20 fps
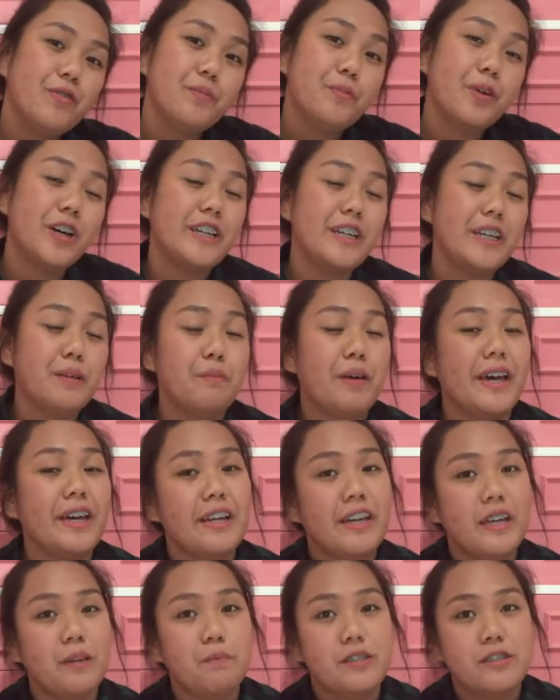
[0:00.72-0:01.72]
everybody, my
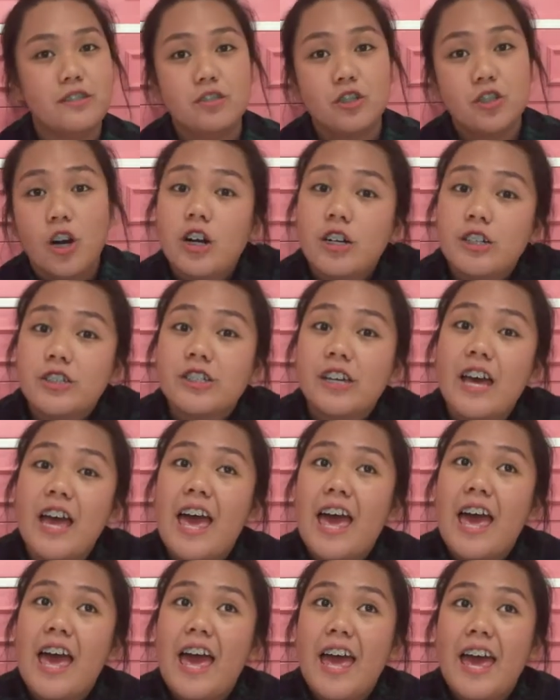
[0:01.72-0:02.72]
name is Josh,
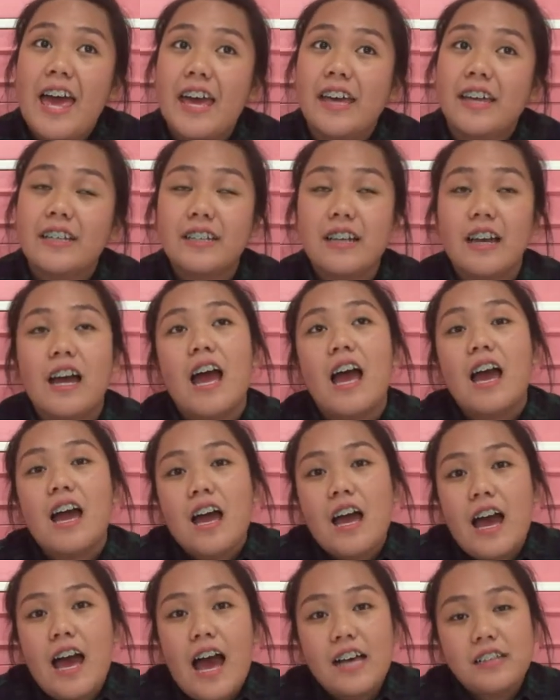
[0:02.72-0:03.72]
and
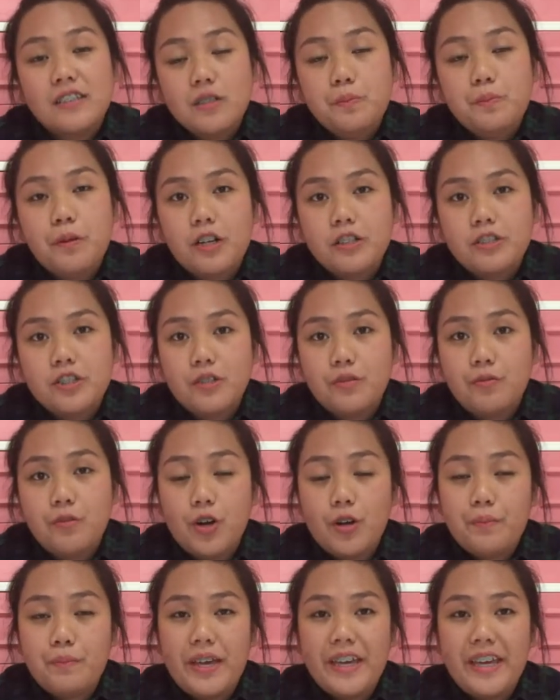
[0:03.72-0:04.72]
as a project
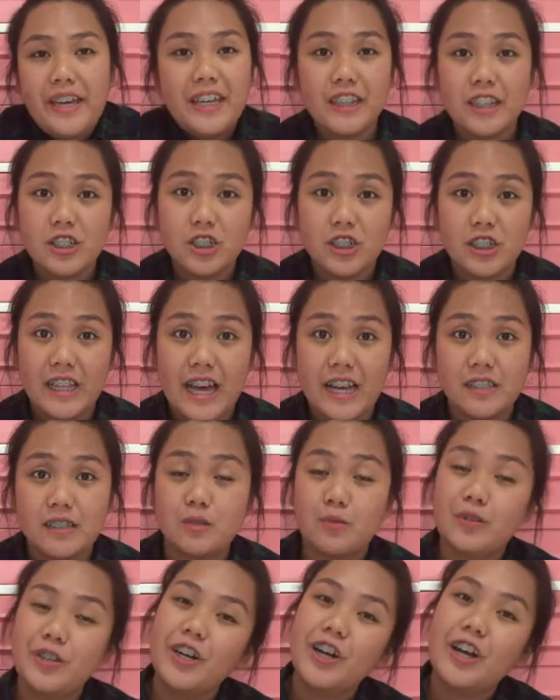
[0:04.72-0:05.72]
for my English class,
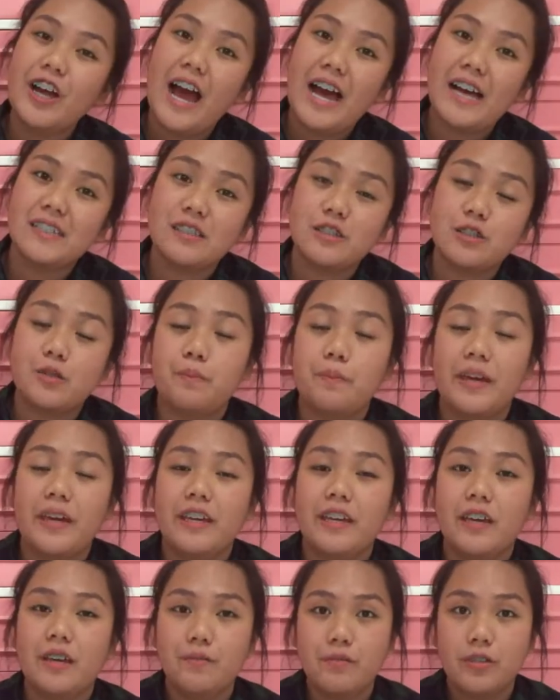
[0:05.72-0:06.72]
we are asked to make
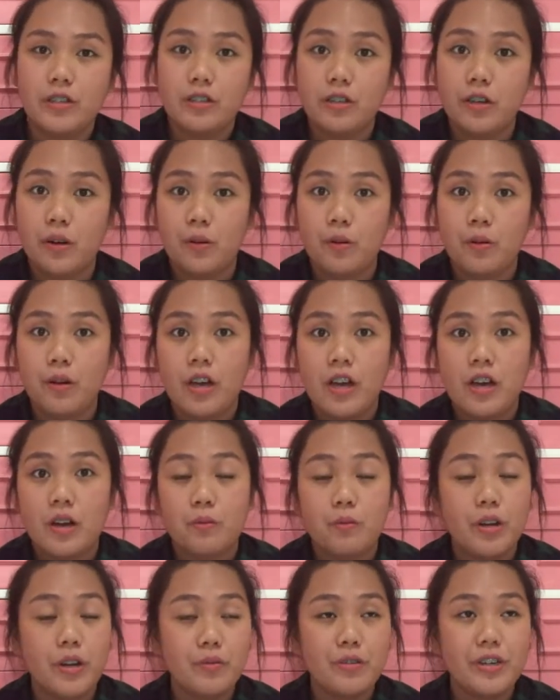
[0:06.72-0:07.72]
a video
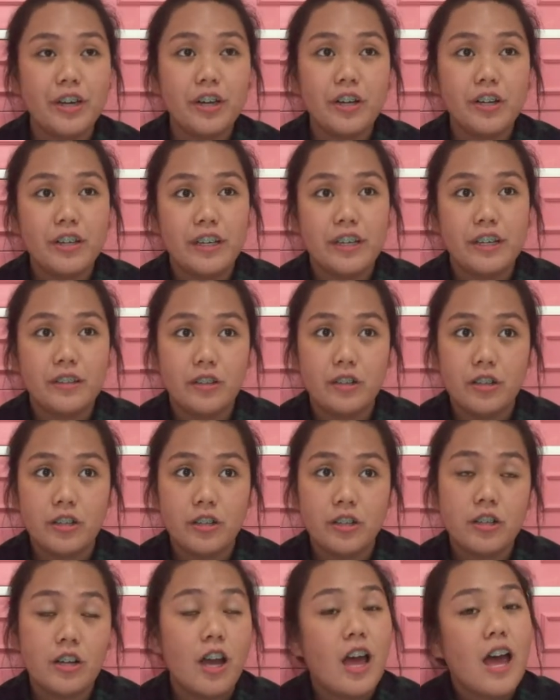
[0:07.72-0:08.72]
where we are
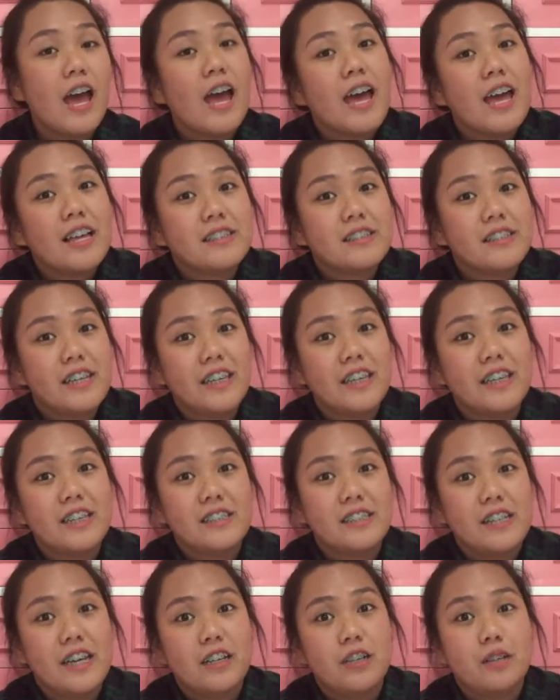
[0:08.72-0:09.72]
either taking a
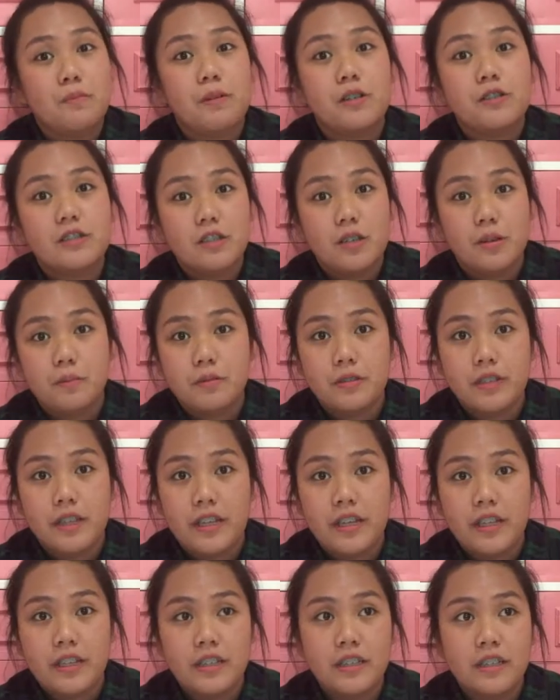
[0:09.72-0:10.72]
stand about
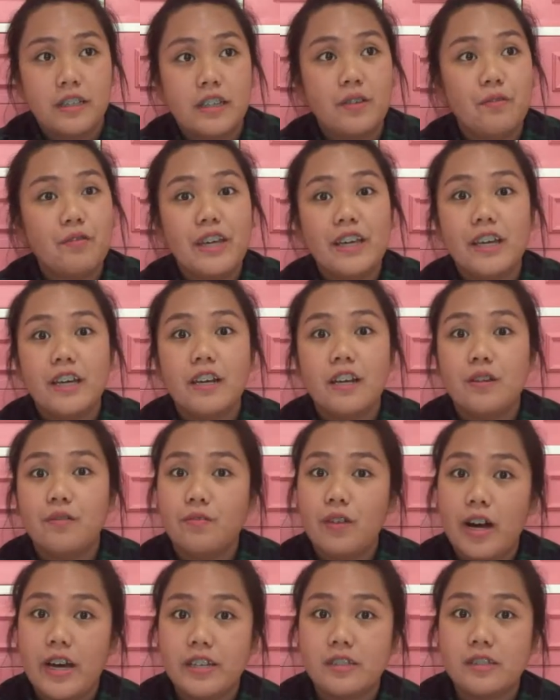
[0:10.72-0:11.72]
something, giving an
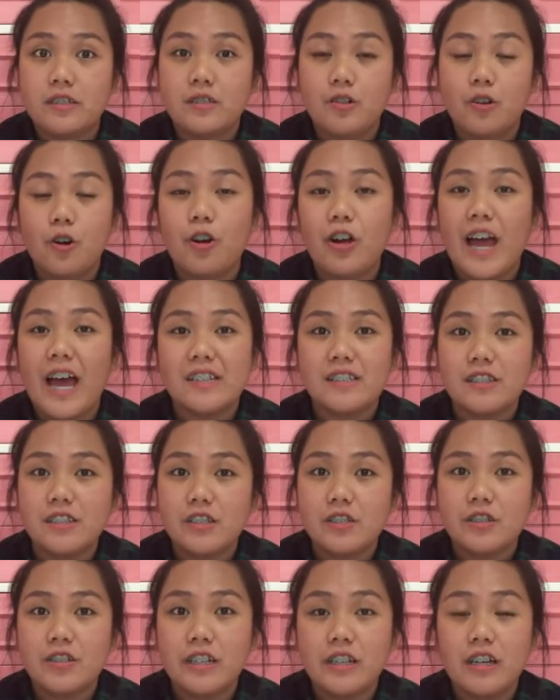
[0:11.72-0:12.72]
advice, or
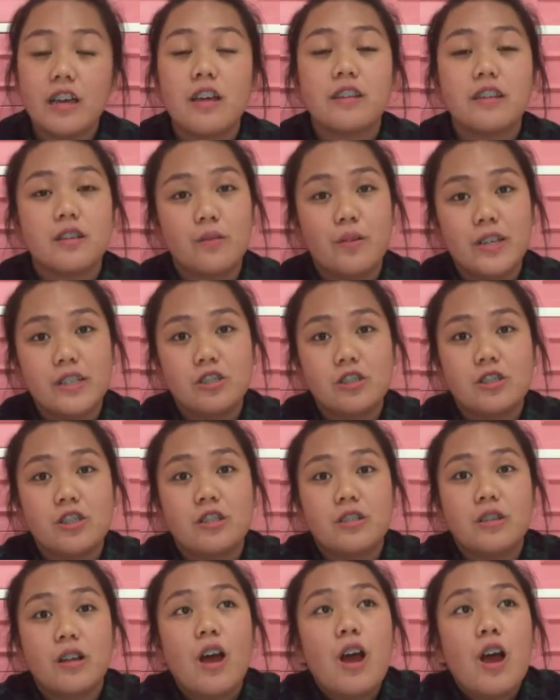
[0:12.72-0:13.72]
answering the
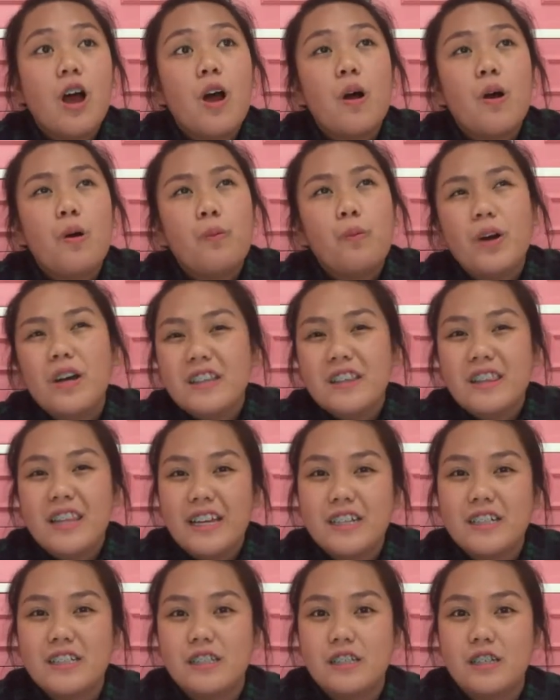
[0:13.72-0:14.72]
question, what
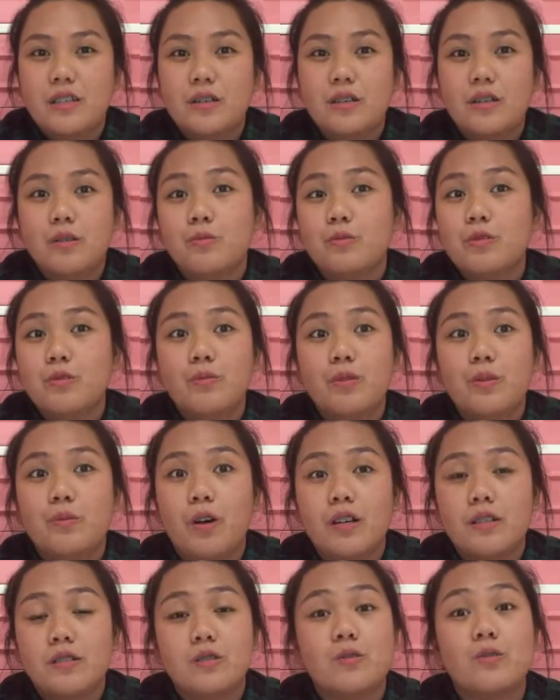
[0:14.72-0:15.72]
legacy would we
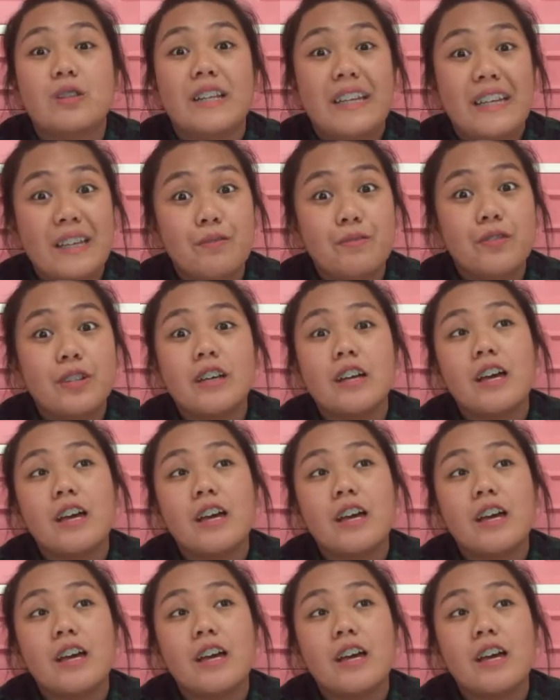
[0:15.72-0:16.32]
want to leave